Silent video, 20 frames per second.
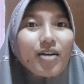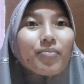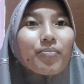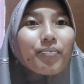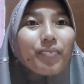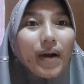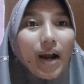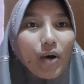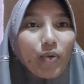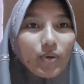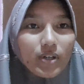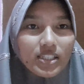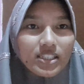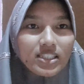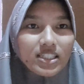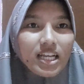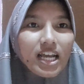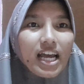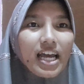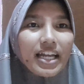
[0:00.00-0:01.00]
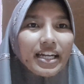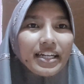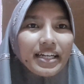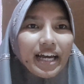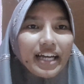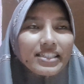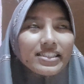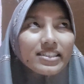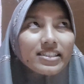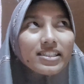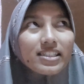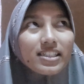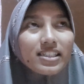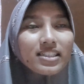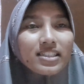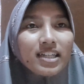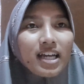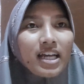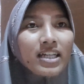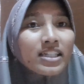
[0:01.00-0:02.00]
Brown,
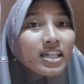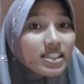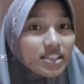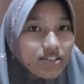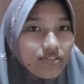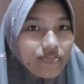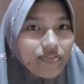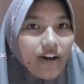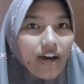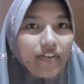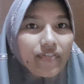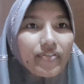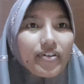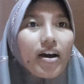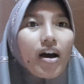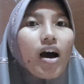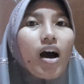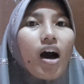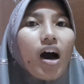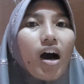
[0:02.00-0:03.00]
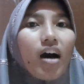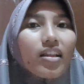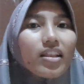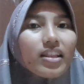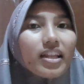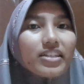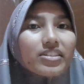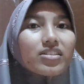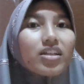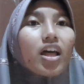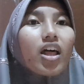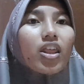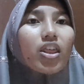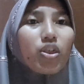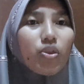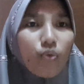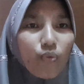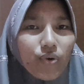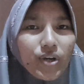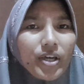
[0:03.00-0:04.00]
1995, outlines
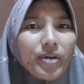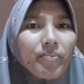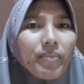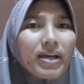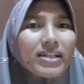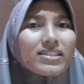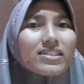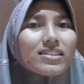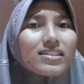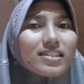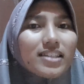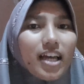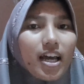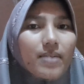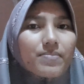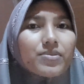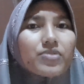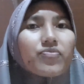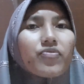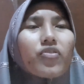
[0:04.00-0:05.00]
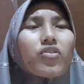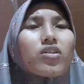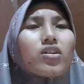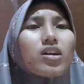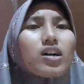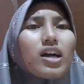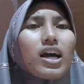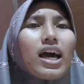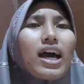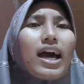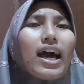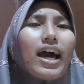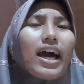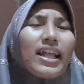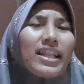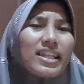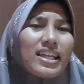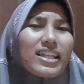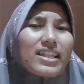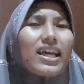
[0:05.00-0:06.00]
3 main steps for a
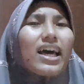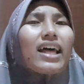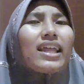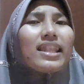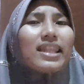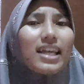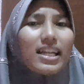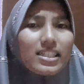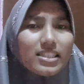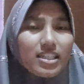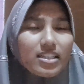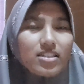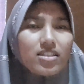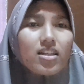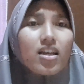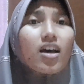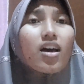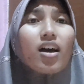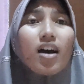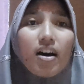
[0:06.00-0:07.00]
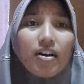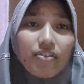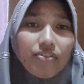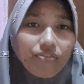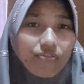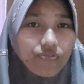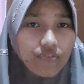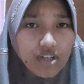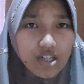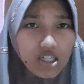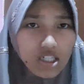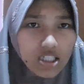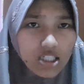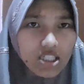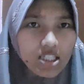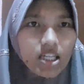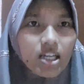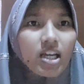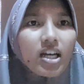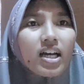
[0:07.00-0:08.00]
need analysis.
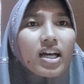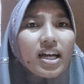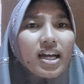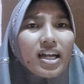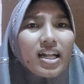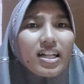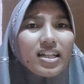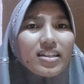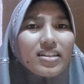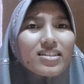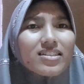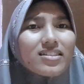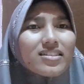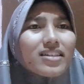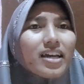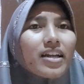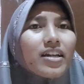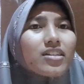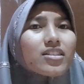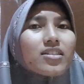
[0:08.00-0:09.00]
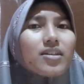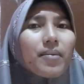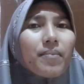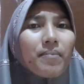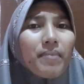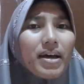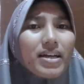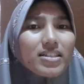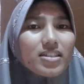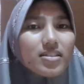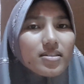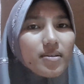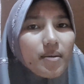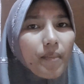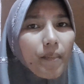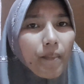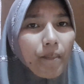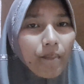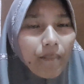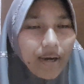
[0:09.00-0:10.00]
First, designers must
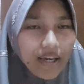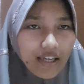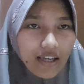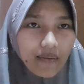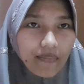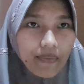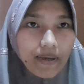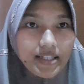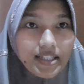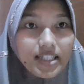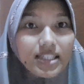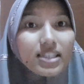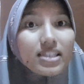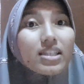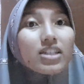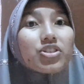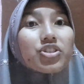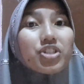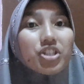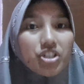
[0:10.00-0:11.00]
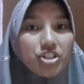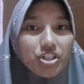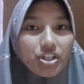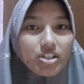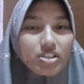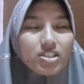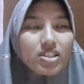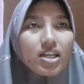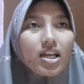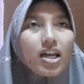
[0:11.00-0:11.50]
make basic decisions